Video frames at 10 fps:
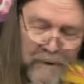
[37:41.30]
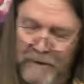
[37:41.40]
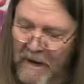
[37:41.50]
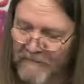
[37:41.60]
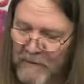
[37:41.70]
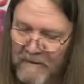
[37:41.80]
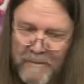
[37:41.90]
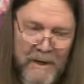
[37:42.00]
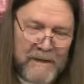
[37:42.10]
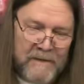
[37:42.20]
Not for
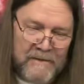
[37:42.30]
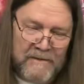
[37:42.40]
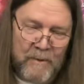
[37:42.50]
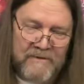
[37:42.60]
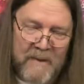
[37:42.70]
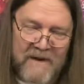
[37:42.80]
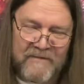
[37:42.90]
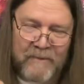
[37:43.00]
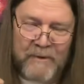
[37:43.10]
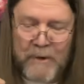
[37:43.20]
everybody. Do what's best
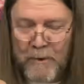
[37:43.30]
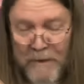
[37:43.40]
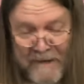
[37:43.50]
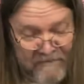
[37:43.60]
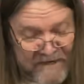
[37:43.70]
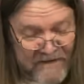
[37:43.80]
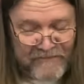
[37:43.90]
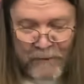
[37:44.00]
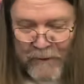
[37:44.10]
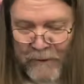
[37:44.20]
for you. If it is
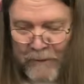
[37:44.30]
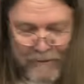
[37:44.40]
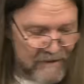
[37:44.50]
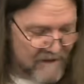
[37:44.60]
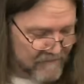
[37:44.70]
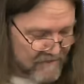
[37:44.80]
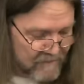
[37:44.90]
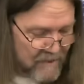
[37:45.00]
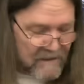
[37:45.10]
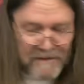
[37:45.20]
for you, you definitely
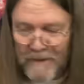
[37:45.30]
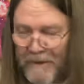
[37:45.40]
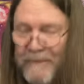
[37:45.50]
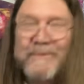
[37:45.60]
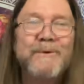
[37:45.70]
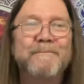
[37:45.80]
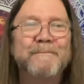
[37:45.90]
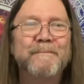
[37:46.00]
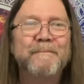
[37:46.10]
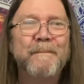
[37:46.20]
recognized it.
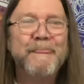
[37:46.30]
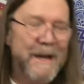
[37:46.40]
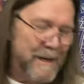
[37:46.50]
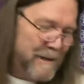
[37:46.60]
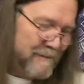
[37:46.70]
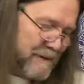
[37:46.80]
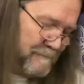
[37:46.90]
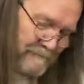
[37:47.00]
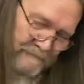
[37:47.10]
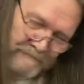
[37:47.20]
I love you.
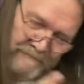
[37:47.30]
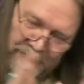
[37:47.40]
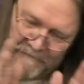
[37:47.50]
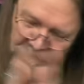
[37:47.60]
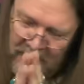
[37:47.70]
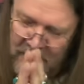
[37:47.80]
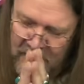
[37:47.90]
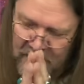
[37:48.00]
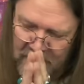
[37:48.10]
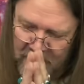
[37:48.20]

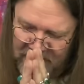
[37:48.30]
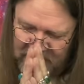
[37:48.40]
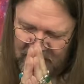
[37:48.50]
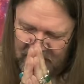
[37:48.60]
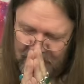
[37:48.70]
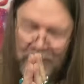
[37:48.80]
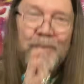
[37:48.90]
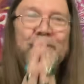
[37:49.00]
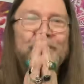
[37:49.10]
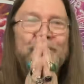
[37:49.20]
Namaste, Leo.
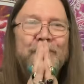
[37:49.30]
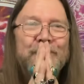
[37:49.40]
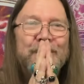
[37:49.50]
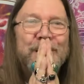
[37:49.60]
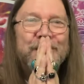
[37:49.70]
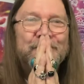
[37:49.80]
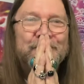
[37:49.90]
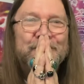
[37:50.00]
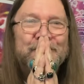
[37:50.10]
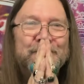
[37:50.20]
Love and light.
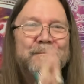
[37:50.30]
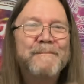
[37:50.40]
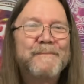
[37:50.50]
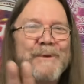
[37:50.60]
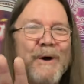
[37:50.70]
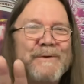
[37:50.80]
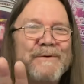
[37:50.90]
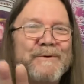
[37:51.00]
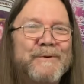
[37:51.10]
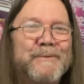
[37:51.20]
Talk to you
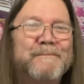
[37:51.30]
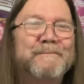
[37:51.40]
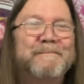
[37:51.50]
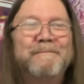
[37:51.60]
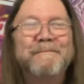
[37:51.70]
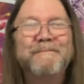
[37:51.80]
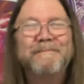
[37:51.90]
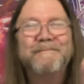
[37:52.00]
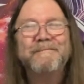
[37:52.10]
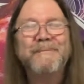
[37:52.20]
soon.
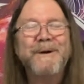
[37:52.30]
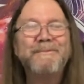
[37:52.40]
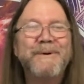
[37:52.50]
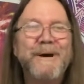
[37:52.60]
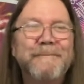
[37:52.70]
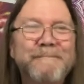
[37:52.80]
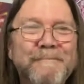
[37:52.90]
Bye for now.